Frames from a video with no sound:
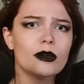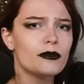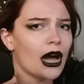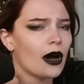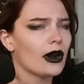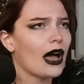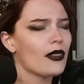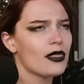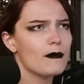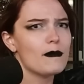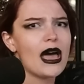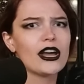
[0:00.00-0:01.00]
about how the
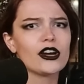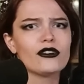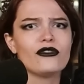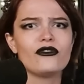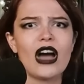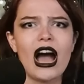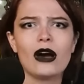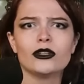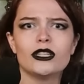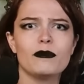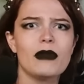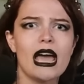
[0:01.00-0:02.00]
mayor
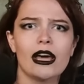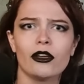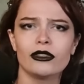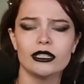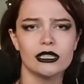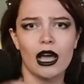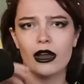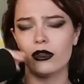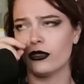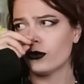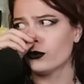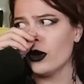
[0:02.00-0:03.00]
found a man on the side
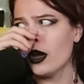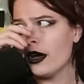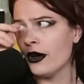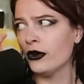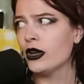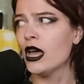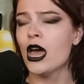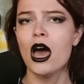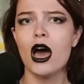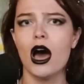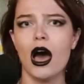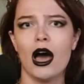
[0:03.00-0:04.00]
of the road.
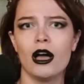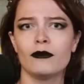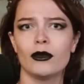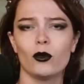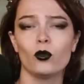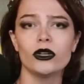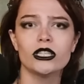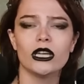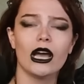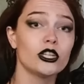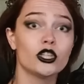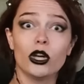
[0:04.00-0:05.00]
Was
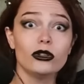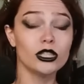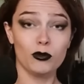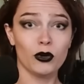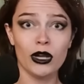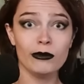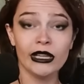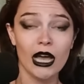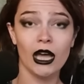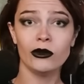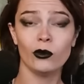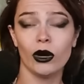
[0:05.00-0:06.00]
so supremely
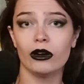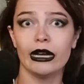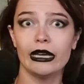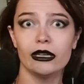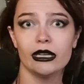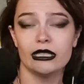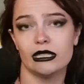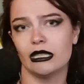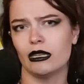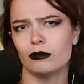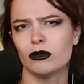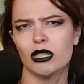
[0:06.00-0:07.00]
unworried, it
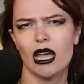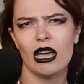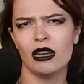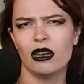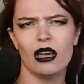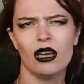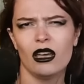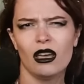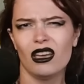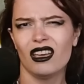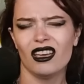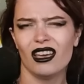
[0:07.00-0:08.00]
seems. And
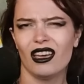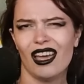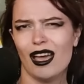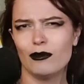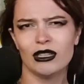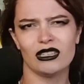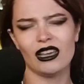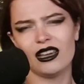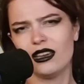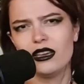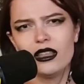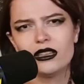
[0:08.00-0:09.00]
Emma's
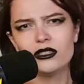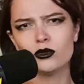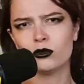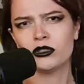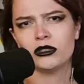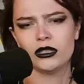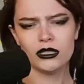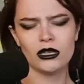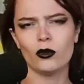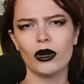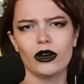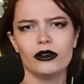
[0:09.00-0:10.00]
like, yeah, that's normal. That's
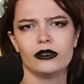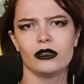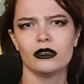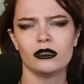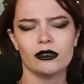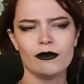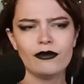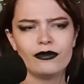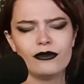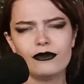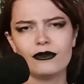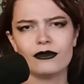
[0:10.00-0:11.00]
not weird.
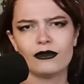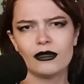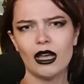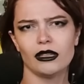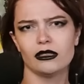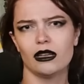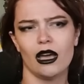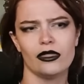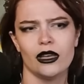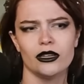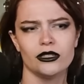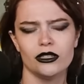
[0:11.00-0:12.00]

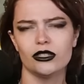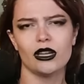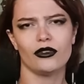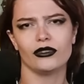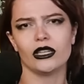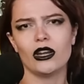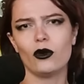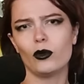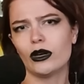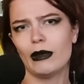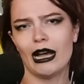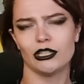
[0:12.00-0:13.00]
There's definitely no
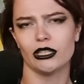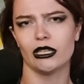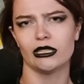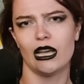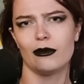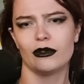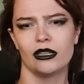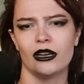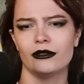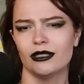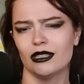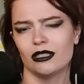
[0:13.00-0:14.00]
weird magic things happening
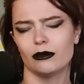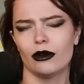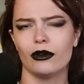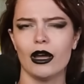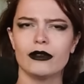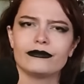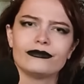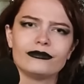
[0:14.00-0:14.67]
there. Sounds about right.